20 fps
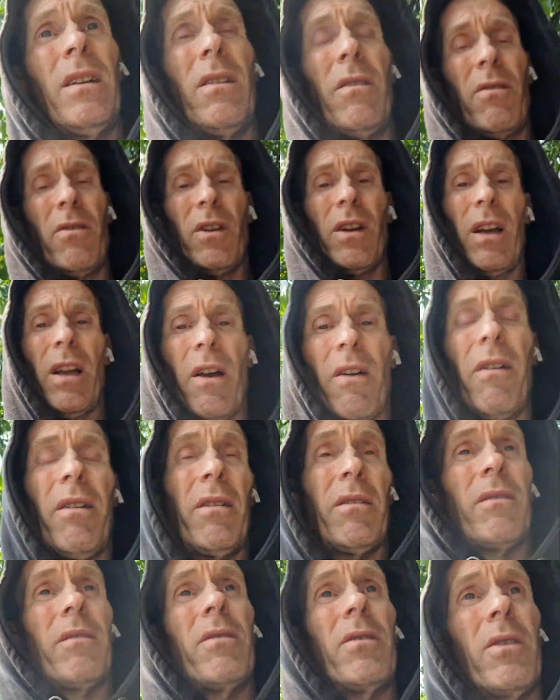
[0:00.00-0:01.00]
You've got to go
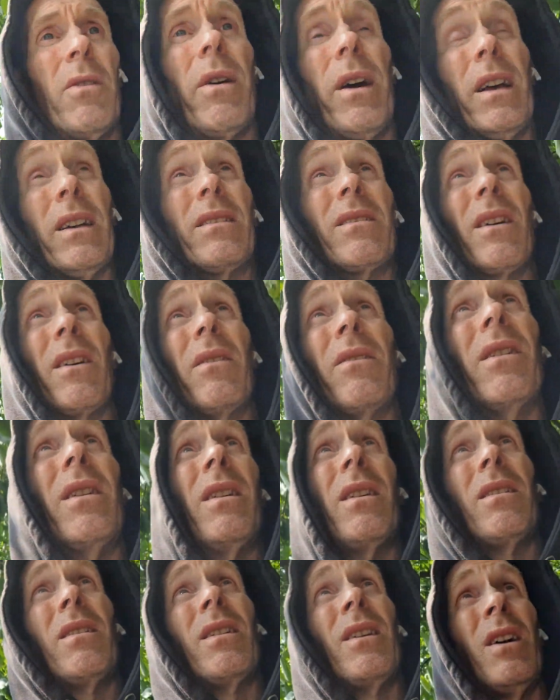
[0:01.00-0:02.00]
and do it. So
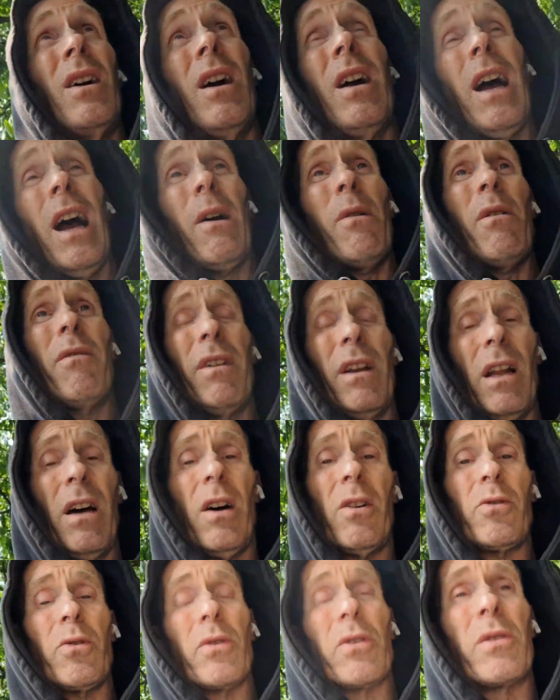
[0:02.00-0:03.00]
however
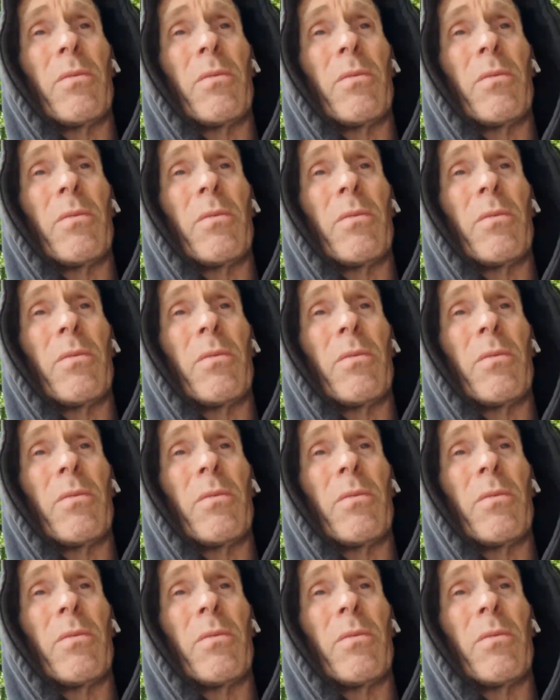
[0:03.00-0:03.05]
large or